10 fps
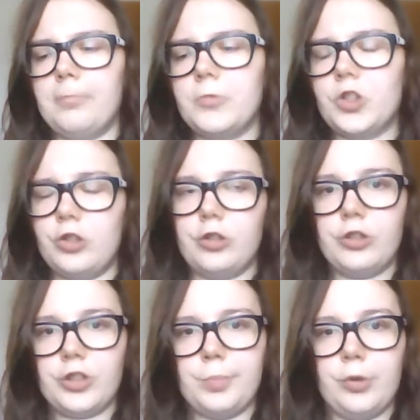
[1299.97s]

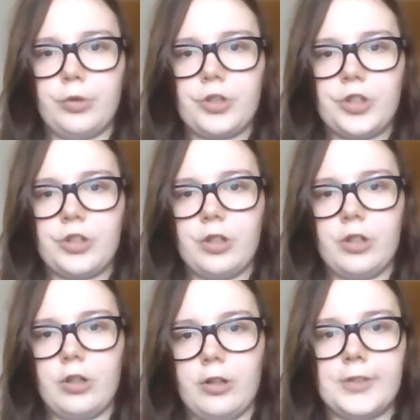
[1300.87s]
students' books
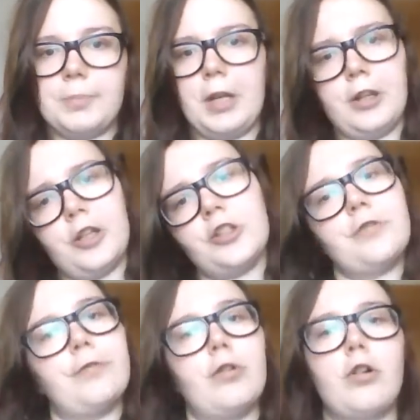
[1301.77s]
of Spanish
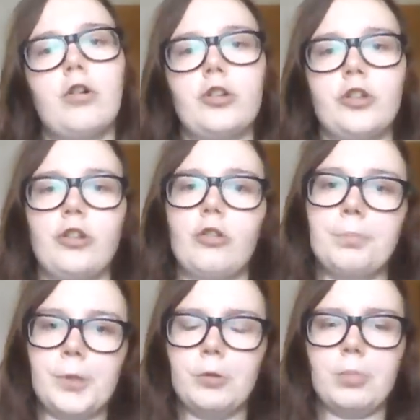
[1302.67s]
for
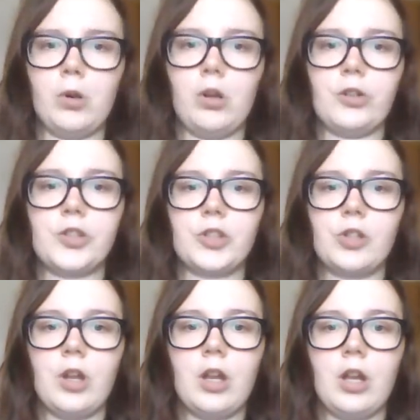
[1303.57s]
pupils,
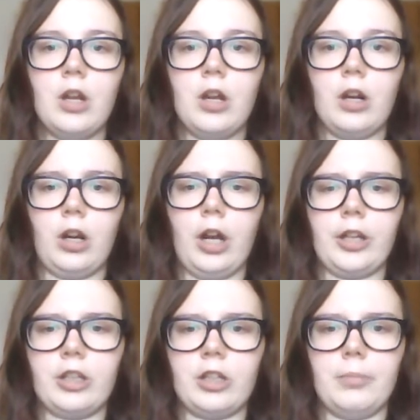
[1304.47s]

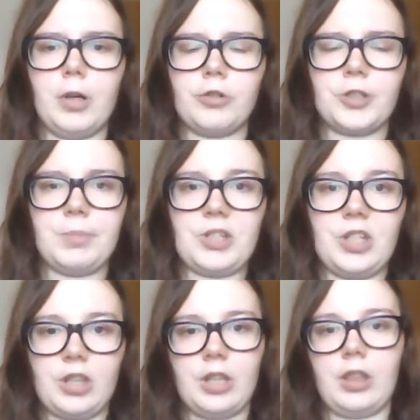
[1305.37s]
like about
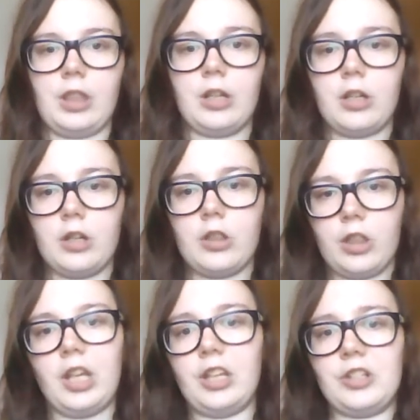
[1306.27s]
specific
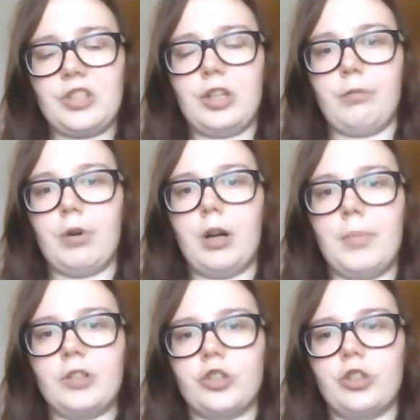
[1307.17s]
things that were
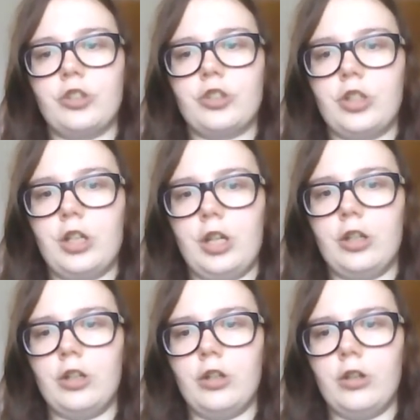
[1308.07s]
mentioned
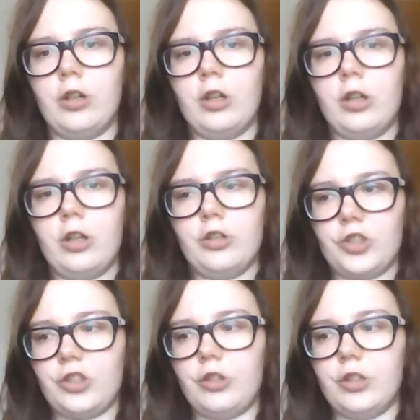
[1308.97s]
in the
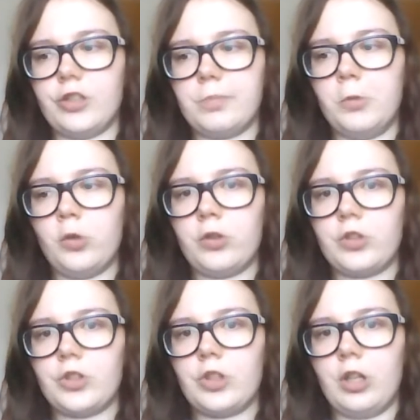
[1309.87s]
students'
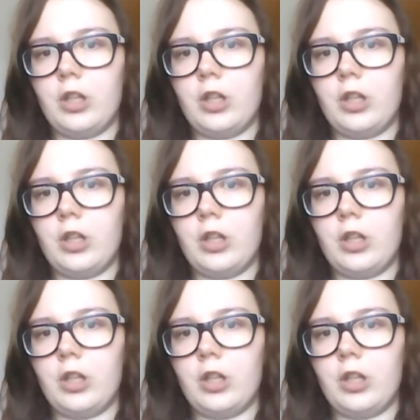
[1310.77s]
books.